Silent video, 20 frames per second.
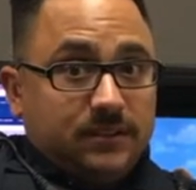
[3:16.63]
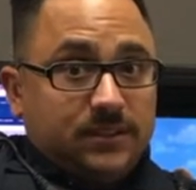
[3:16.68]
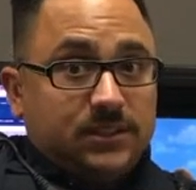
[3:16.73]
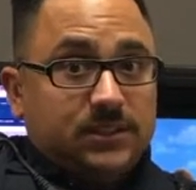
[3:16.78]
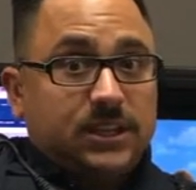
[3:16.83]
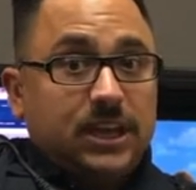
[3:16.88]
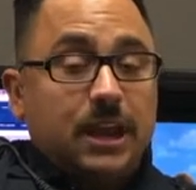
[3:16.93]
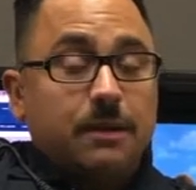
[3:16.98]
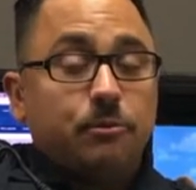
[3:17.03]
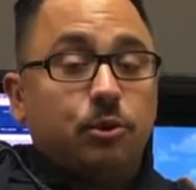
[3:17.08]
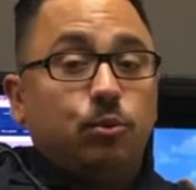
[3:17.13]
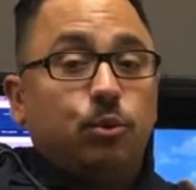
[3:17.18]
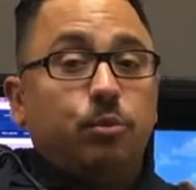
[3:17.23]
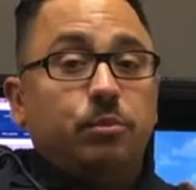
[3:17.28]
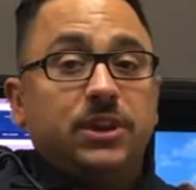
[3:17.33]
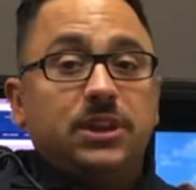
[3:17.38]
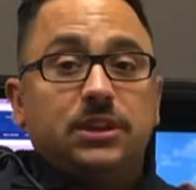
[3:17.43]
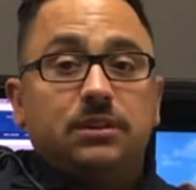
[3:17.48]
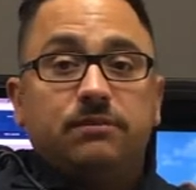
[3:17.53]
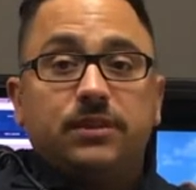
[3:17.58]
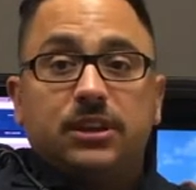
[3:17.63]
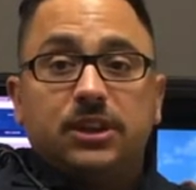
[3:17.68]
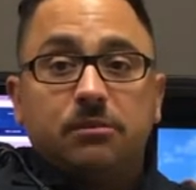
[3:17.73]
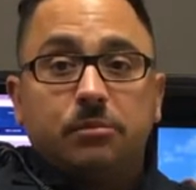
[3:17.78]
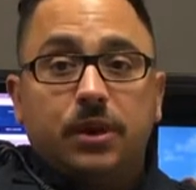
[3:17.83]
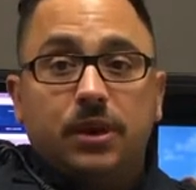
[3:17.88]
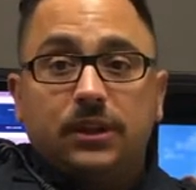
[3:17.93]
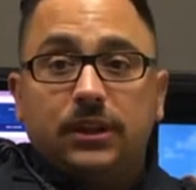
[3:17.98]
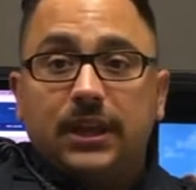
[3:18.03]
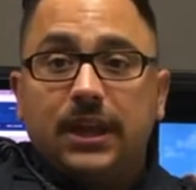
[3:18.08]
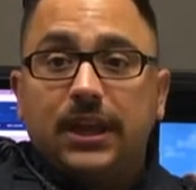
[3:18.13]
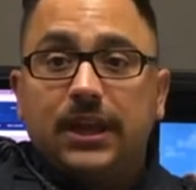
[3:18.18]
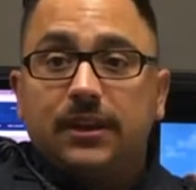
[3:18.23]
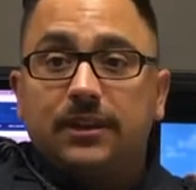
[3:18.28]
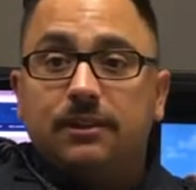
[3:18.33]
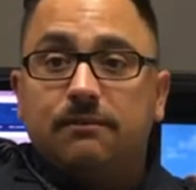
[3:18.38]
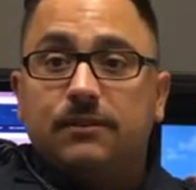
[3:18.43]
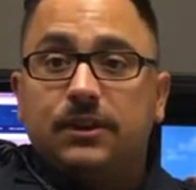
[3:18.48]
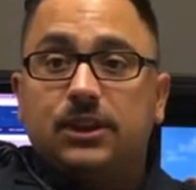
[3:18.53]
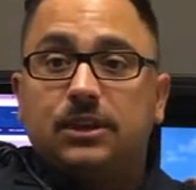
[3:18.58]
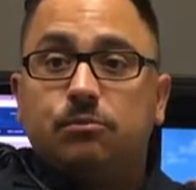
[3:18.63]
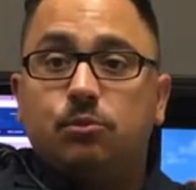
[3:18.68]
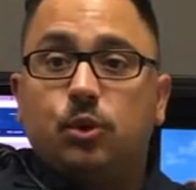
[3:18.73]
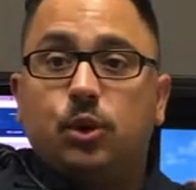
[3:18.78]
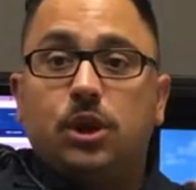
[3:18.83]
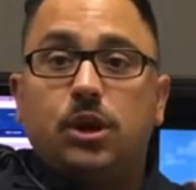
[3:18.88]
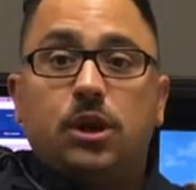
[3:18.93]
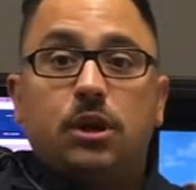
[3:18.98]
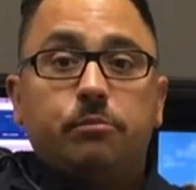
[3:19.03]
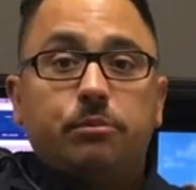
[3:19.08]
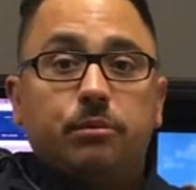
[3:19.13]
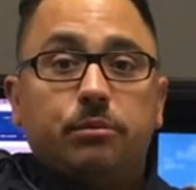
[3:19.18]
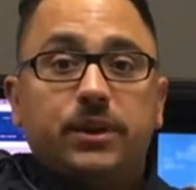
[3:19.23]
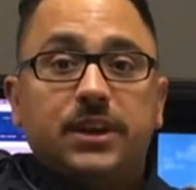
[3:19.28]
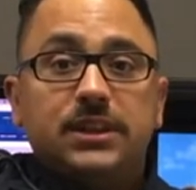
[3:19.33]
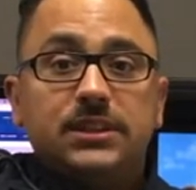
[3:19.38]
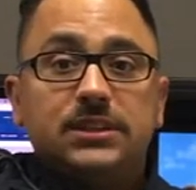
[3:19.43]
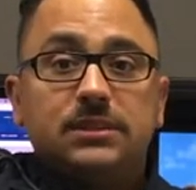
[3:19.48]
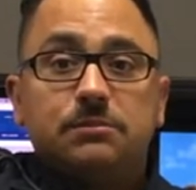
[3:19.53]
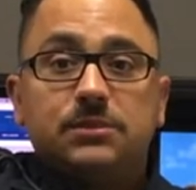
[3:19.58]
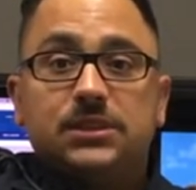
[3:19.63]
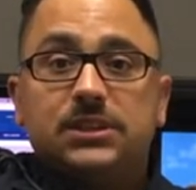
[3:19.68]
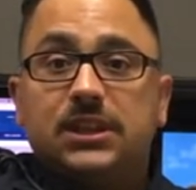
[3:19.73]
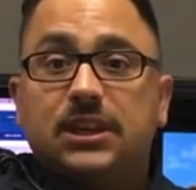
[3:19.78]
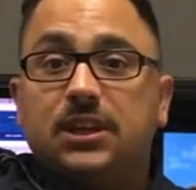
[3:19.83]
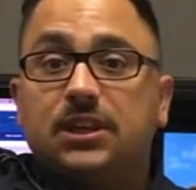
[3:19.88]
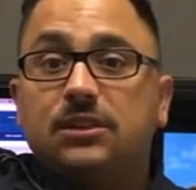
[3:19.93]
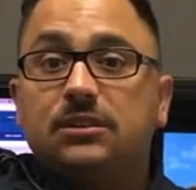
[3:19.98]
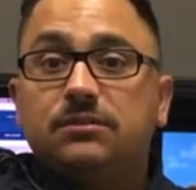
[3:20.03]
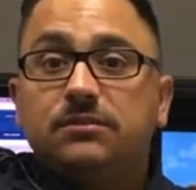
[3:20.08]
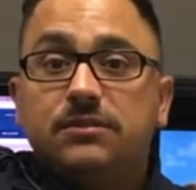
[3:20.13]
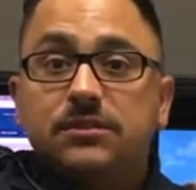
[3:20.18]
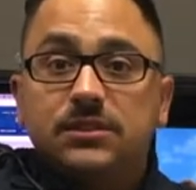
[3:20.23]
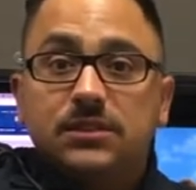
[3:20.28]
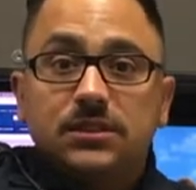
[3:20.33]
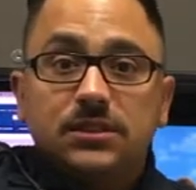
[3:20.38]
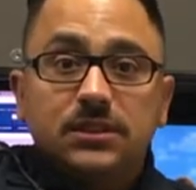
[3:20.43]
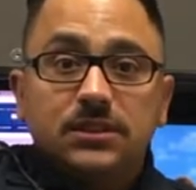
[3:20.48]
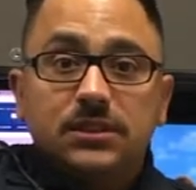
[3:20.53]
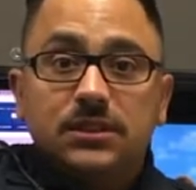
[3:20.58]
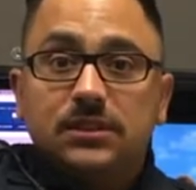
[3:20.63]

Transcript: The scammer will meet the victim online, the victim will compromise themselves.